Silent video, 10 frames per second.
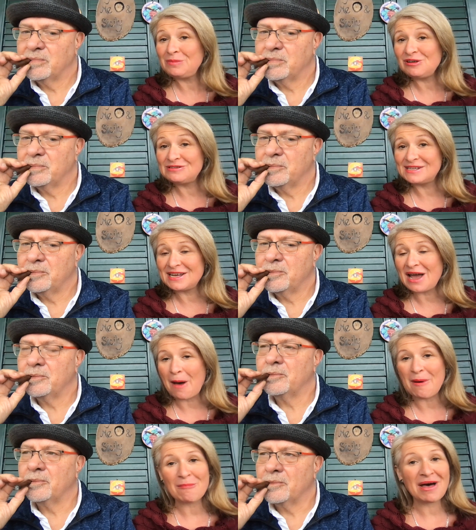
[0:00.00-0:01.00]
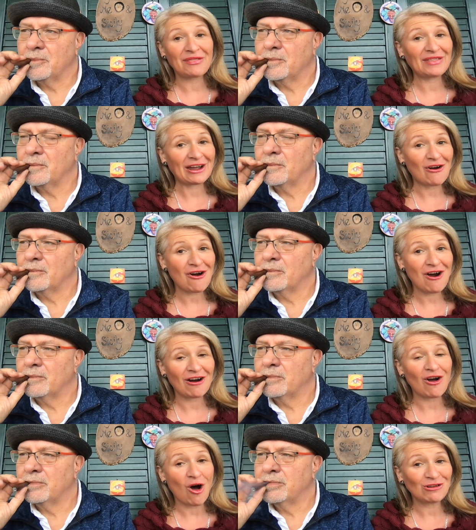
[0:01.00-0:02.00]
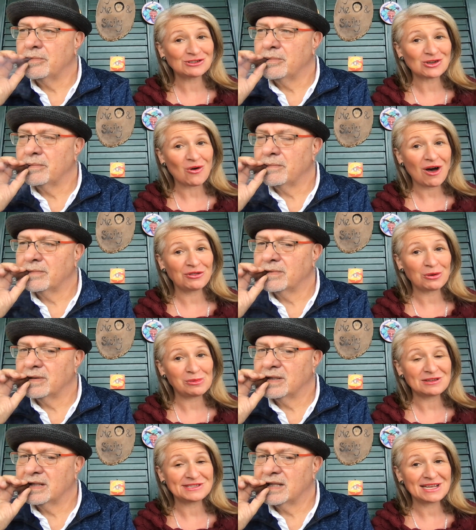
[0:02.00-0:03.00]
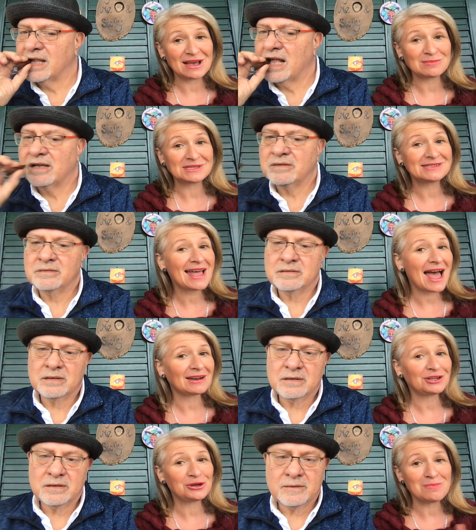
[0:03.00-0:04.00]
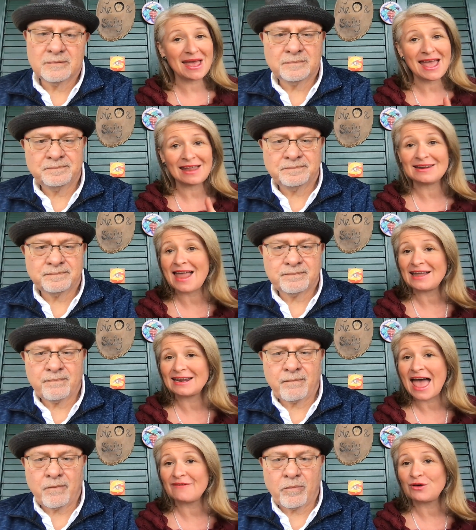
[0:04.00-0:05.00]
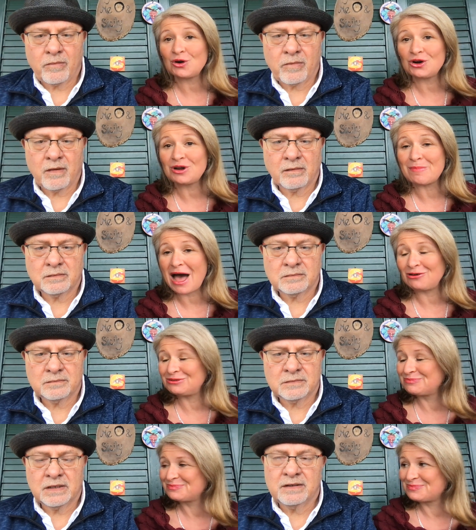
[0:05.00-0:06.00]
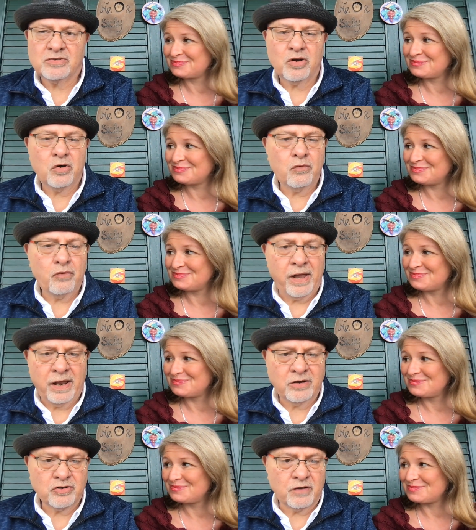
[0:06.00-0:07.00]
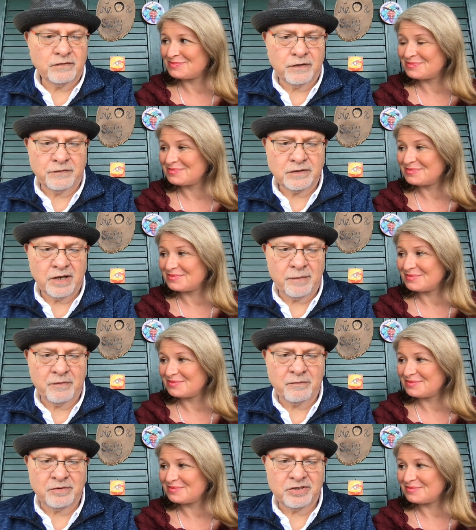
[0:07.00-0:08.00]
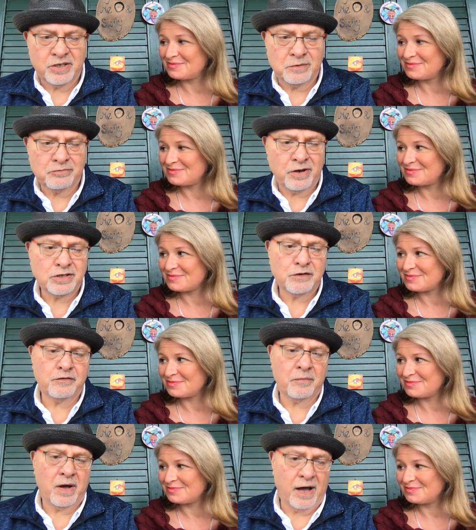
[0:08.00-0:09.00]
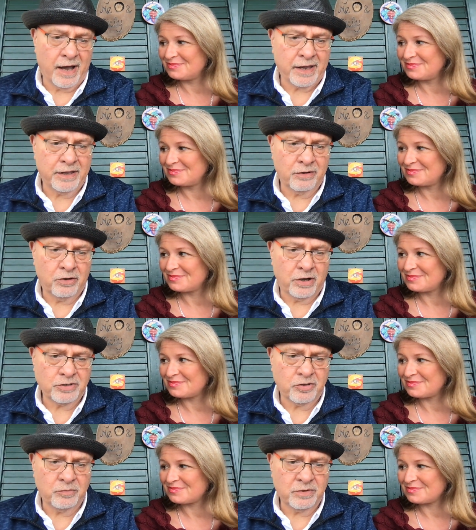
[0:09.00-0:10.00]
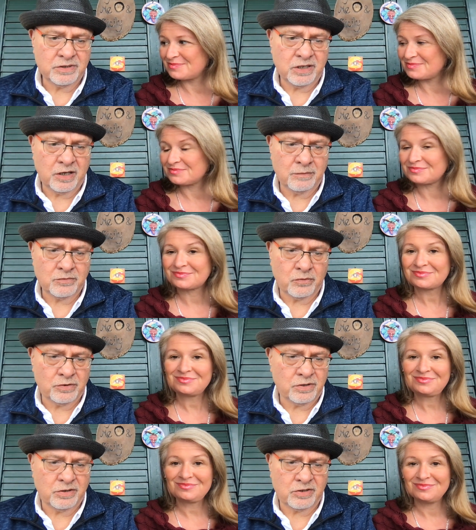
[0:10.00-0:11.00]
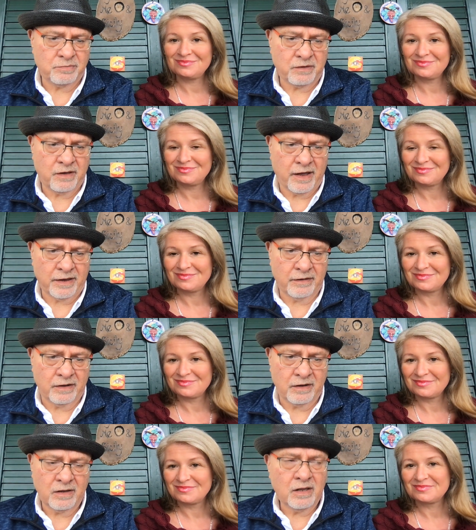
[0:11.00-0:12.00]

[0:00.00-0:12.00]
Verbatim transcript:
Speaker 1: museum, but there are also other museums that you may not have heard about.
Speaker 2: There's a whole range of different type of museums, ranging from archaeological museums, which are just spectacular,